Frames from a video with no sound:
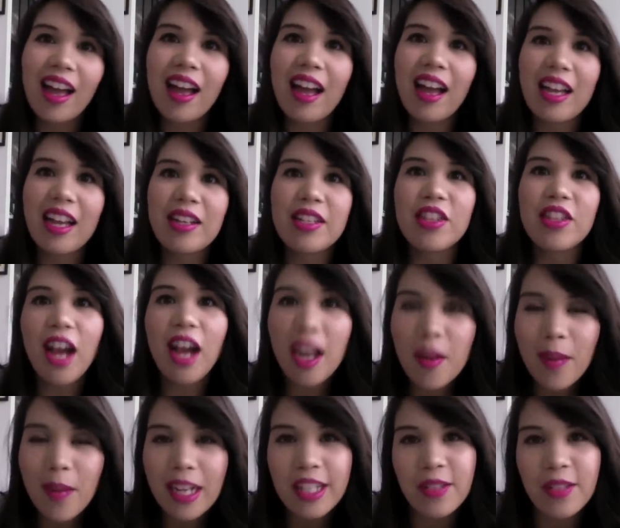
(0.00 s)
I thought
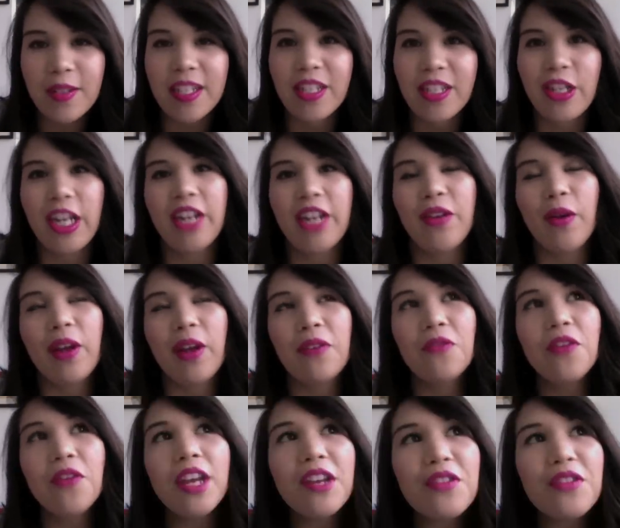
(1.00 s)
about doing January
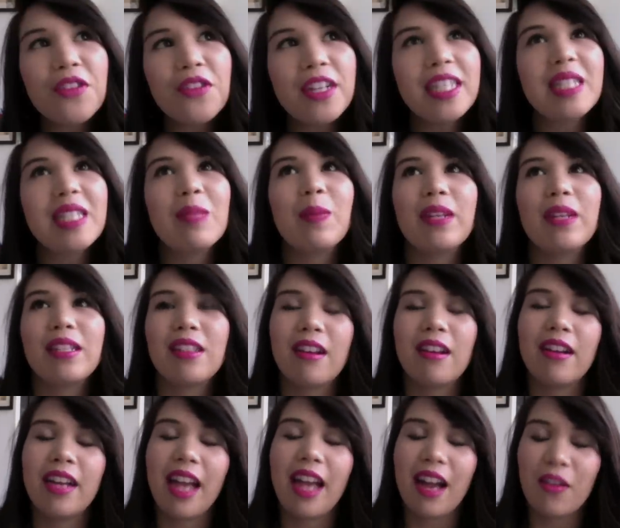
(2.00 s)
favorites, but it's
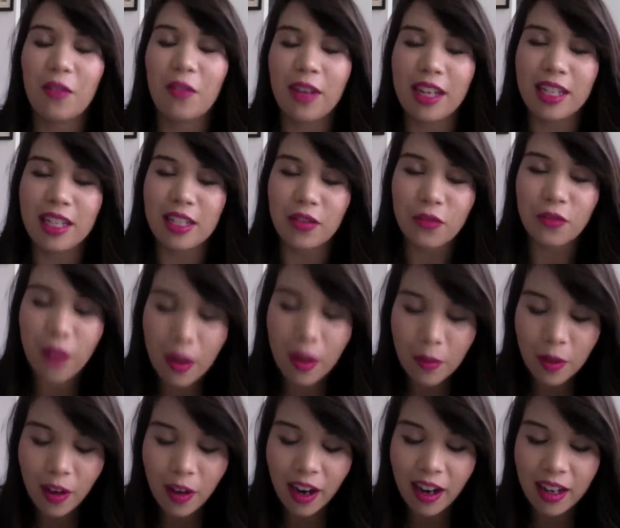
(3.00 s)
already halfway into
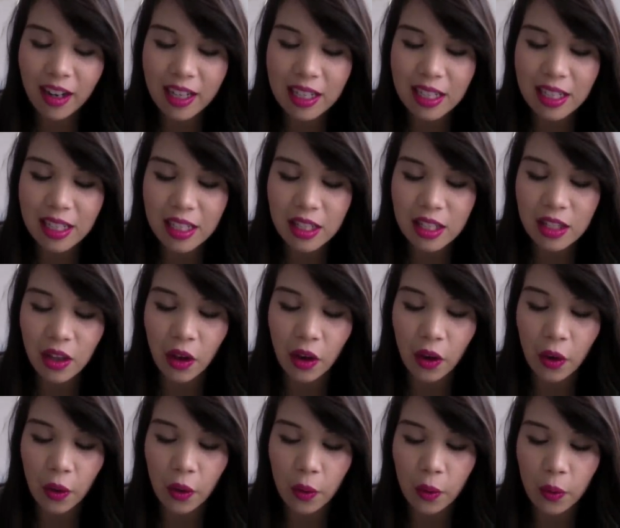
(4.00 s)
February,
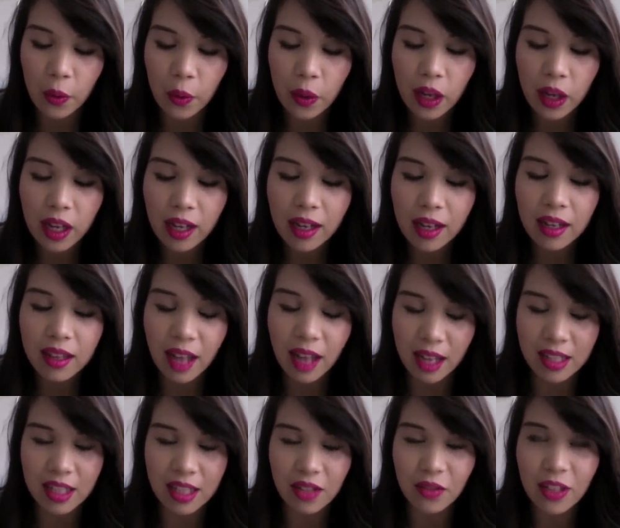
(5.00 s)
so that
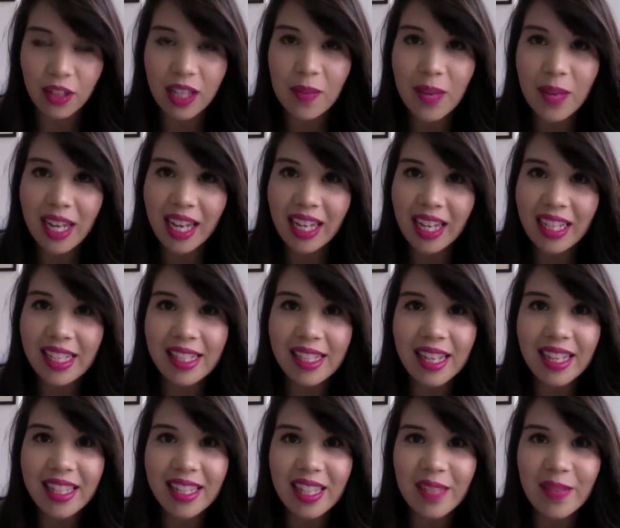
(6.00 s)
didn't really make any
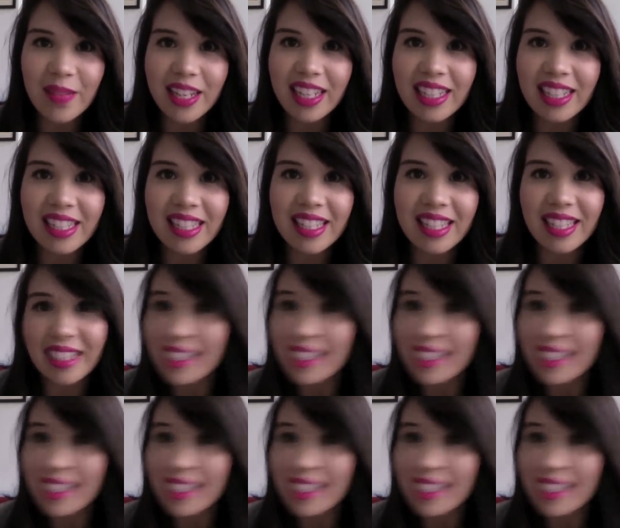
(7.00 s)
sense because